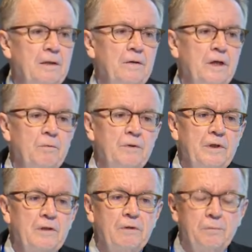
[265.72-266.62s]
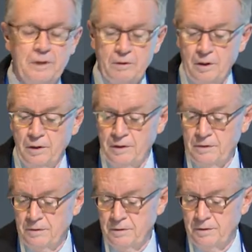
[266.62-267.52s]
that within-group
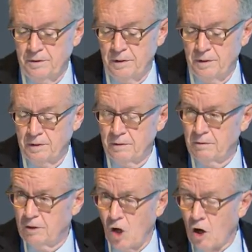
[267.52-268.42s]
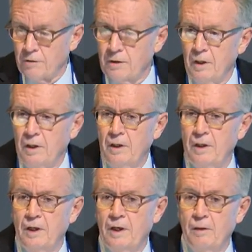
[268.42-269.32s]
inequalities are not.
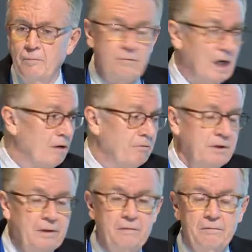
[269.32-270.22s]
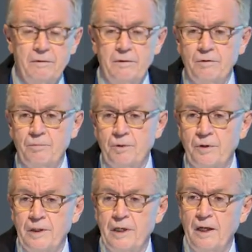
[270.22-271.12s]
Ravi has
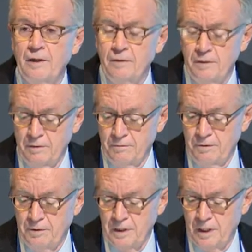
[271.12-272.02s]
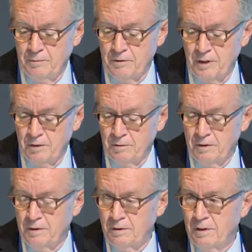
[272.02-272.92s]
pointed out a few times how
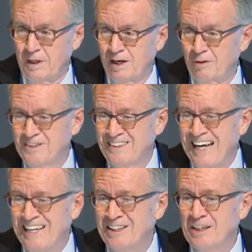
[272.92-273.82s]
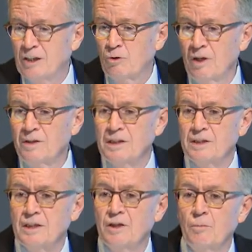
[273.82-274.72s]
standard inequality
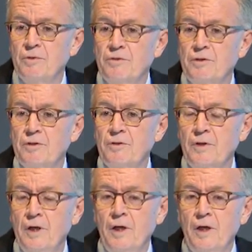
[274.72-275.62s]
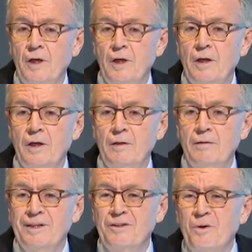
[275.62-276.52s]
decompositions
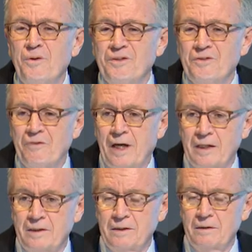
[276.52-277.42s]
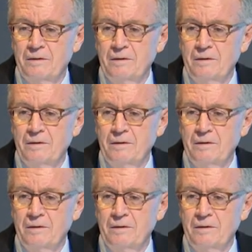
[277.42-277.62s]
ignore this fact.